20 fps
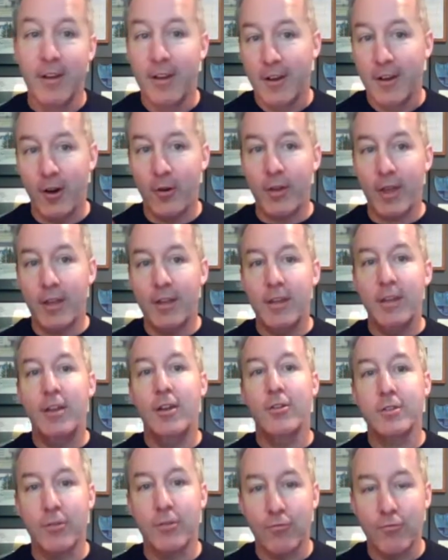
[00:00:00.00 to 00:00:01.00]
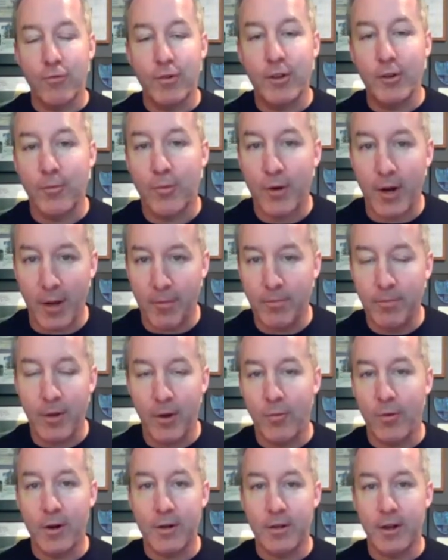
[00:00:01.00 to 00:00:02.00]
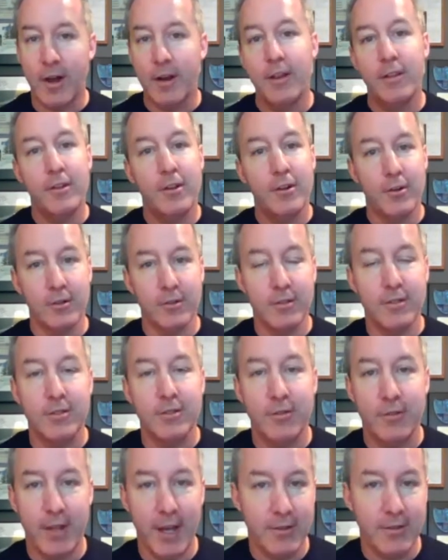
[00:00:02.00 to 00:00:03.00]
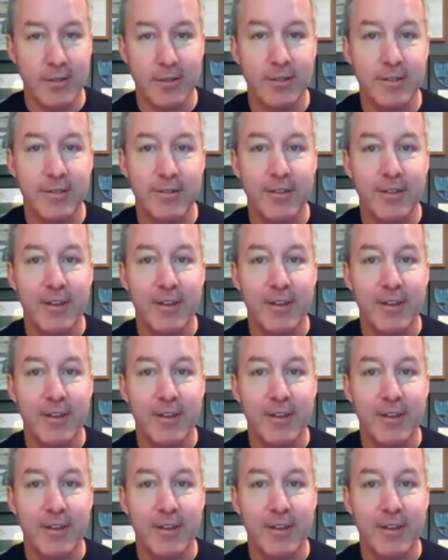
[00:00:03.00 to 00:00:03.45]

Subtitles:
Okay, here's a real problem I worked on in the early 2000s.